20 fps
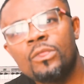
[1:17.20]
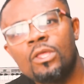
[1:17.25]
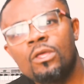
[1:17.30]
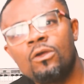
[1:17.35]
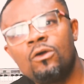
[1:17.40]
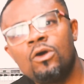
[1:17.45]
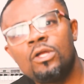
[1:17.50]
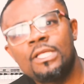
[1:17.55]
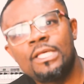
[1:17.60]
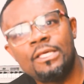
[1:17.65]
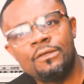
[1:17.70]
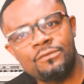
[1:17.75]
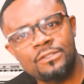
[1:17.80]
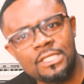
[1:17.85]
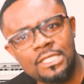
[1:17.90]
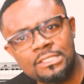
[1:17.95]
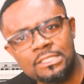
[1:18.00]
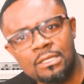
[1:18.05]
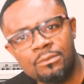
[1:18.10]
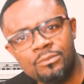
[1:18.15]
God gives
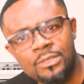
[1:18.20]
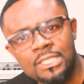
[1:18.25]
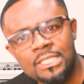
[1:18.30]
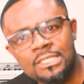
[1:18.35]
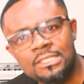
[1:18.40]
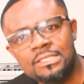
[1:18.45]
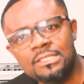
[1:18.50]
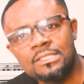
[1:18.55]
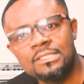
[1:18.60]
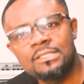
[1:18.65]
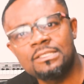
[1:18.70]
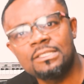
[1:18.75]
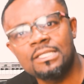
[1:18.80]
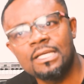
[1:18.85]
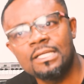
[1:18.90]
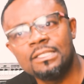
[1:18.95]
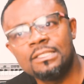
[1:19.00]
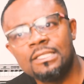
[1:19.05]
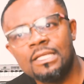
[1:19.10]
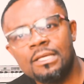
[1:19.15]
us abilities,
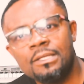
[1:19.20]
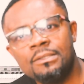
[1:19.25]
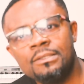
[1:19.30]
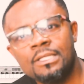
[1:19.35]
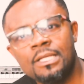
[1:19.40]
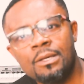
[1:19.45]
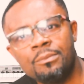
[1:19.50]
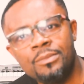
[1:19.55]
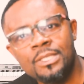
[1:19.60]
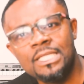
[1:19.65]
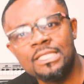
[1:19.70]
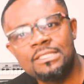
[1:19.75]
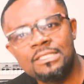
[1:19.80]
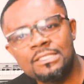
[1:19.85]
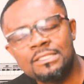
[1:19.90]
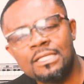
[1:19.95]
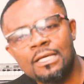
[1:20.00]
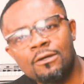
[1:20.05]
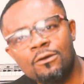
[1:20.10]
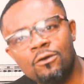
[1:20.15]
and the
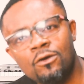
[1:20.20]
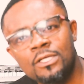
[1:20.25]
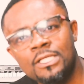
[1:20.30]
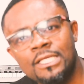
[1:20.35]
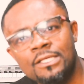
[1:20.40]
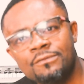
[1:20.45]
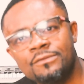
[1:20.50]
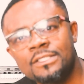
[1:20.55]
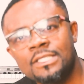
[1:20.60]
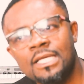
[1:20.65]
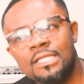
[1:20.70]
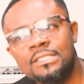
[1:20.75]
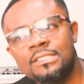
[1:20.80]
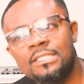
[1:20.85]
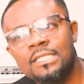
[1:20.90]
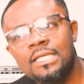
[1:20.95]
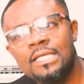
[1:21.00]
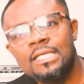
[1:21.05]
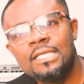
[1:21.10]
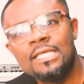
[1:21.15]
abilities that God gives us
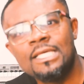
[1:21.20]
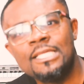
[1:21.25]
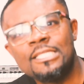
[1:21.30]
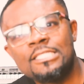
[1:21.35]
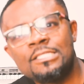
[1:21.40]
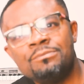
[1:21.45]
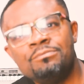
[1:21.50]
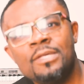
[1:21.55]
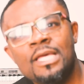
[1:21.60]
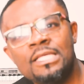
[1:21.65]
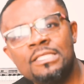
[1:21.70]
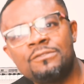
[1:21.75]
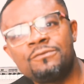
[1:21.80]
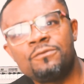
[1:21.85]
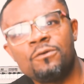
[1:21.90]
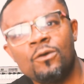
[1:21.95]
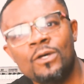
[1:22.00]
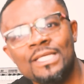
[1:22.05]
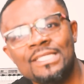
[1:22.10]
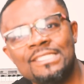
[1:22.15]
is meant
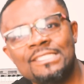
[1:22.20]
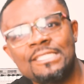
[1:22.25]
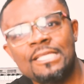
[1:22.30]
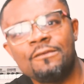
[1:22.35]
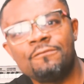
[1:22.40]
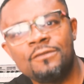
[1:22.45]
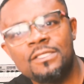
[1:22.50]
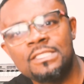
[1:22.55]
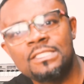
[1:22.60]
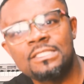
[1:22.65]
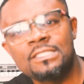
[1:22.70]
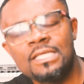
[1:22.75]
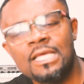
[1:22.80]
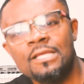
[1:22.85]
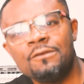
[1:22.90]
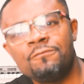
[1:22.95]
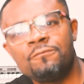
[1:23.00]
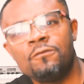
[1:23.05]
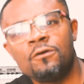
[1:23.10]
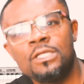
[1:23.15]
for His service
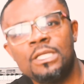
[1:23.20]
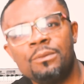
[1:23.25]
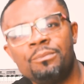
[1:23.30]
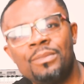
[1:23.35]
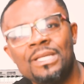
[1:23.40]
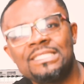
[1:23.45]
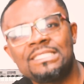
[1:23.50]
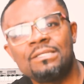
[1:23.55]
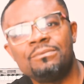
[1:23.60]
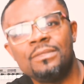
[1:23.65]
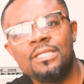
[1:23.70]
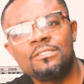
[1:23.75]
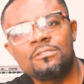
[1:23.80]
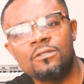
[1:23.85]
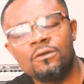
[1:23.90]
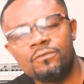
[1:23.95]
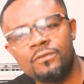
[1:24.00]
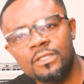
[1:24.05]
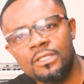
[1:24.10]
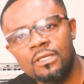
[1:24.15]
and for the betterment
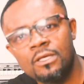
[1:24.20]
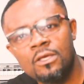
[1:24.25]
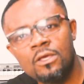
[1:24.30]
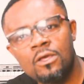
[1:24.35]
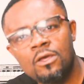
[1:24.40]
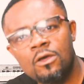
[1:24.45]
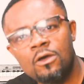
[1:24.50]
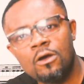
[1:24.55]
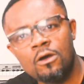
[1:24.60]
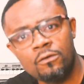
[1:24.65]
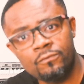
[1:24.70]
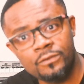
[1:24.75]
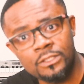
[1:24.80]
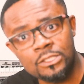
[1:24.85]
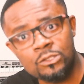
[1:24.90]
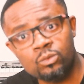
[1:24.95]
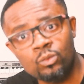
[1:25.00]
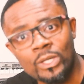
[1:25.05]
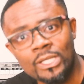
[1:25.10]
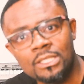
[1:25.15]
of
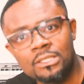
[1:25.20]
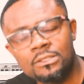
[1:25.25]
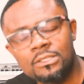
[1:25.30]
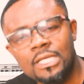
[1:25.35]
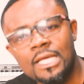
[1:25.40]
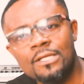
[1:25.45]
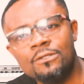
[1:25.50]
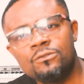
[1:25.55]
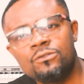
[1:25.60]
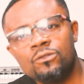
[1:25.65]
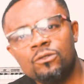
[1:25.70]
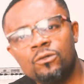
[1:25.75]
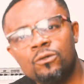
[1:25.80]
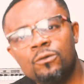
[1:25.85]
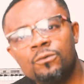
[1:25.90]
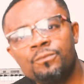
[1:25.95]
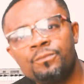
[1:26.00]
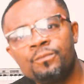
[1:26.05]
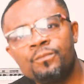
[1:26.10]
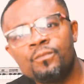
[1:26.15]
this world. And
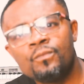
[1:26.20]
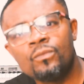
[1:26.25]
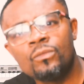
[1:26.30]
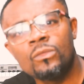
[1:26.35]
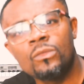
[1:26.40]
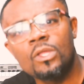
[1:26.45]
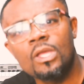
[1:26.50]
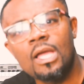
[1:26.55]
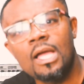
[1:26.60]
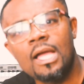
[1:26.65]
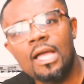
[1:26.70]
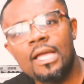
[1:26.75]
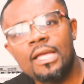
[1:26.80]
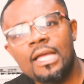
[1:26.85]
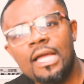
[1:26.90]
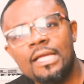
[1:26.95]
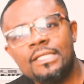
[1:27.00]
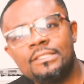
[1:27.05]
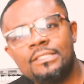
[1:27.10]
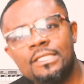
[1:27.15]
so
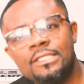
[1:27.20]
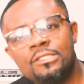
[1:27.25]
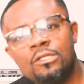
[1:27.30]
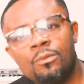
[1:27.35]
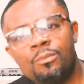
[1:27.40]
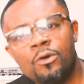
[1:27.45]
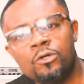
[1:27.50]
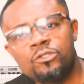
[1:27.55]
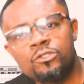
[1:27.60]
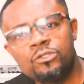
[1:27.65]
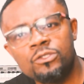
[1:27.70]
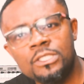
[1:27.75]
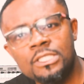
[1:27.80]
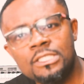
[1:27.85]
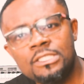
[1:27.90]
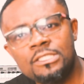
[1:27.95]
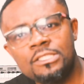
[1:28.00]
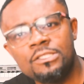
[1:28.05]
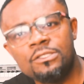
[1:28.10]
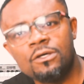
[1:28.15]
I take the
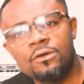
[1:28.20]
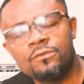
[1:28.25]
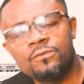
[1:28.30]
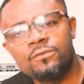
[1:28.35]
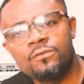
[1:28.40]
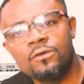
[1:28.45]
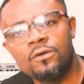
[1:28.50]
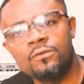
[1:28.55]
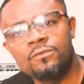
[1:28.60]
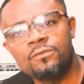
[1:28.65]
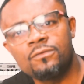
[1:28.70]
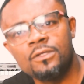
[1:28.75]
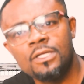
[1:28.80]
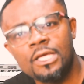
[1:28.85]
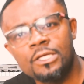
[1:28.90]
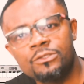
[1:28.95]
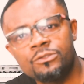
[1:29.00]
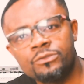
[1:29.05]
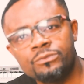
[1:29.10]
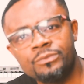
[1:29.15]
opportunity of
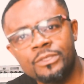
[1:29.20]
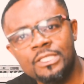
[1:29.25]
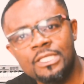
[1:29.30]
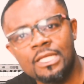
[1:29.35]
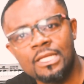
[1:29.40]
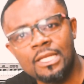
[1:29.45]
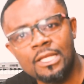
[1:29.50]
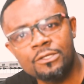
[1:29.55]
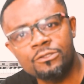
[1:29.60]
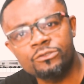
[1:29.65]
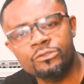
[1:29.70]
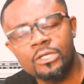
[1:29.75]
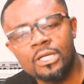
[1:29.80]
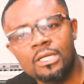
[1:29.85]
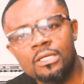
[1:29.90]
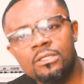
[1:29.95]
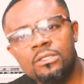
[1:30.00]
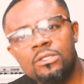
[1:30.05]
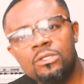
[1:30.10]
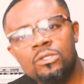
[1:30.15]
being a
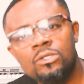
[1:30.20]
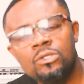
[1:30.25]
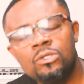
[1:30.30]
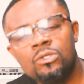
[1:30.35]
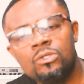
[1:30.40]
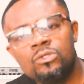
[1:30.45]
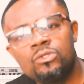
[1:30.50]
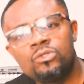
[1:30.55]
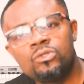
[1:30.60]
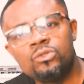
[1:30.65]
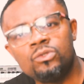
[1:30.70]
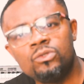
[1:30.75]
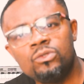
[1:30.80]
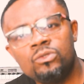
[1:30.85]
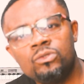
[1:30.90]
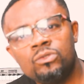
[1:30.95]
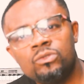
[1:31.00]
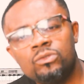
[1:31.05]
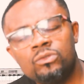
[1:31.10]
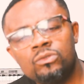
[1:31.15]
lecturer to,
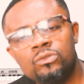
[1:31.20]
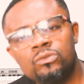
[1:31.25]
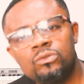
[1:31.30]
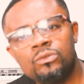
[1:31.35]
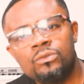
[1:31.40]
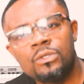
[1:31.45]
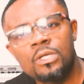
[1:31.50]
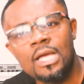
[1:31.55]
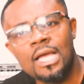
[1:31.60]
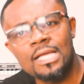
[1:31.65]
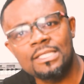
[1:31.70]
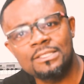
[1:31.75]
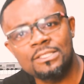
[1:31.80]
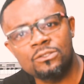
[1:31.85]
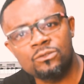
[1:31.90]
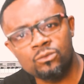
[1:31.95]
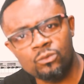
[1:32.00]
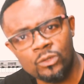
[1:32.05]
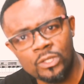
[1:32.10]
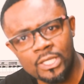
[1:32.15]
as
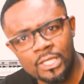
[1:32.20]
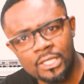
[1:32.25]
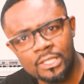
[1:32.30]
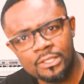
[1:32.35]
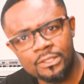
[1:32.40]
it were,